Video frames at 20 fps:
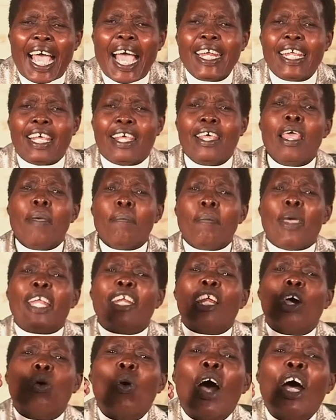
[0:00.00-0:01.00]
honey." May
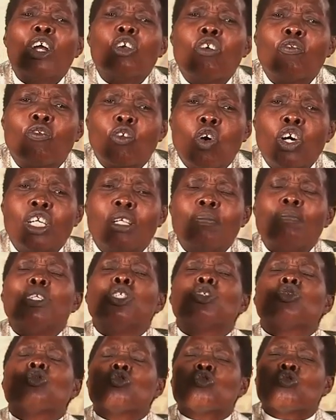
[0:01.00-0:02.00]
the word of God be
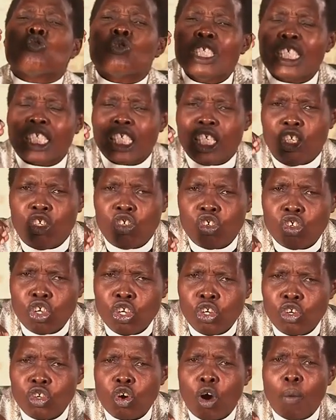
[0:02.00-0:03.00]
sweet in,
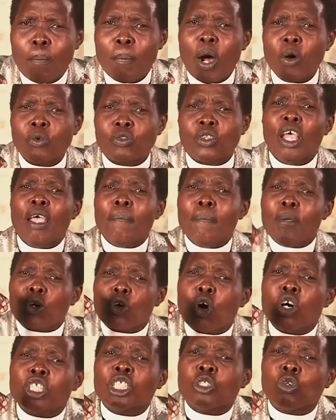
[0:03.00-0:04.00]
in your mouth,
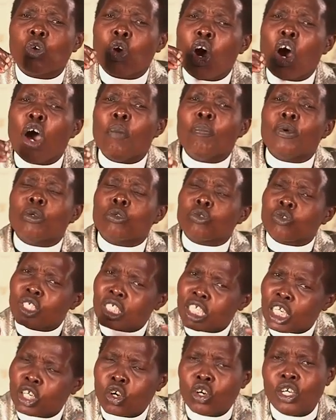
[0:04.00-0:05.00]
because it will help you to
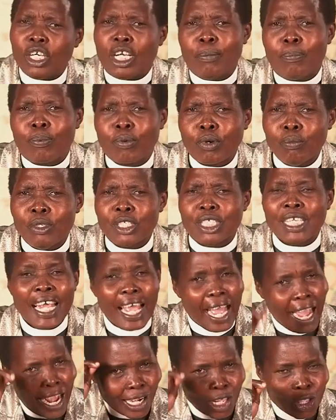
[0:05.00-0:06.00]
stick on the promise,
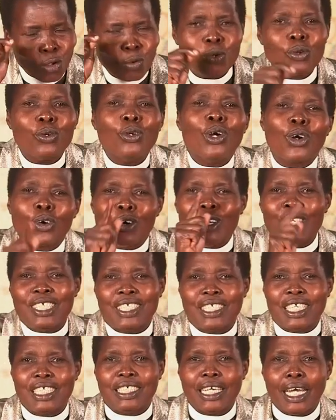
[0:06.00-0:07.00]
and you will know God
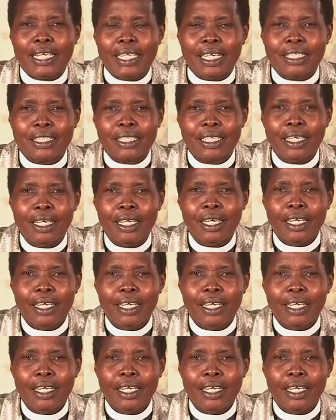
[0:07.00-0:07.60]
is a giant.